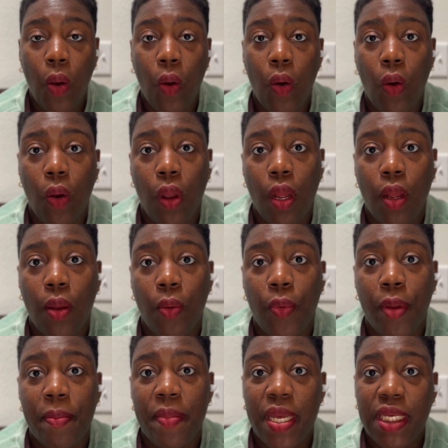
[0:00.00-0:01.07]
or
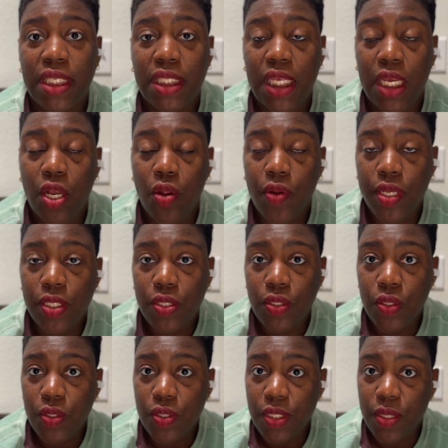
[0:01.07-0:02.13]
we're mixing
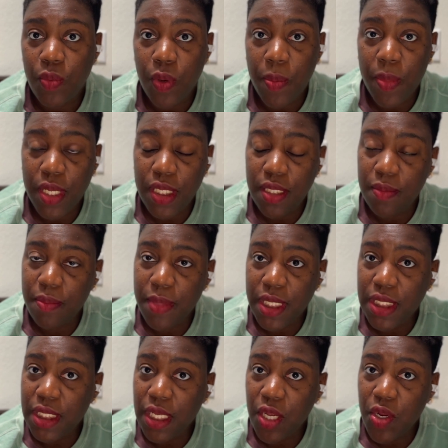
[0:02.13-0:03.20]
crystals and we're mix,
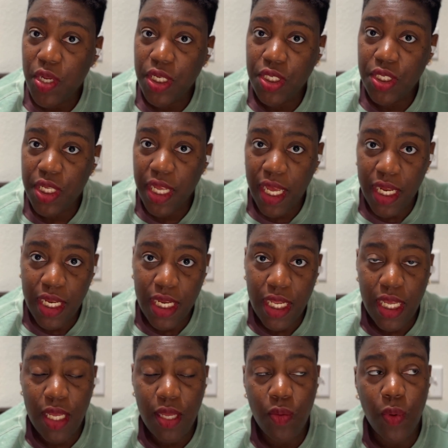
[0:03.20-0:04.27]
mixing
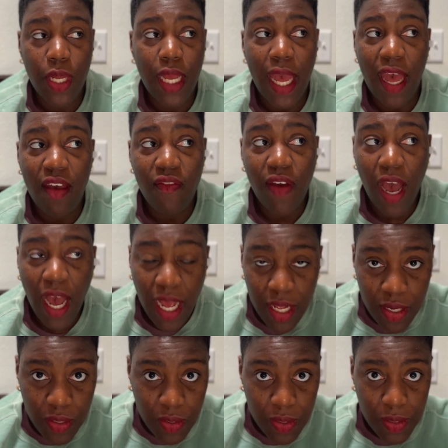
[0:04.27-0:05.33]
Christianity. We have
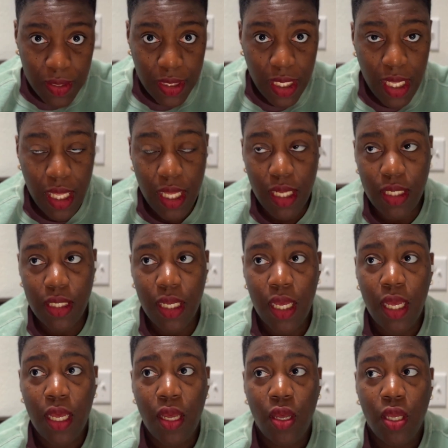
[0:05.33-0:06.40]
idols and,
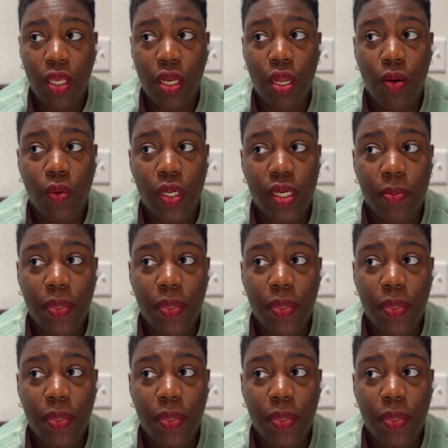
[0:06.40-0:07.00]
you know, we're,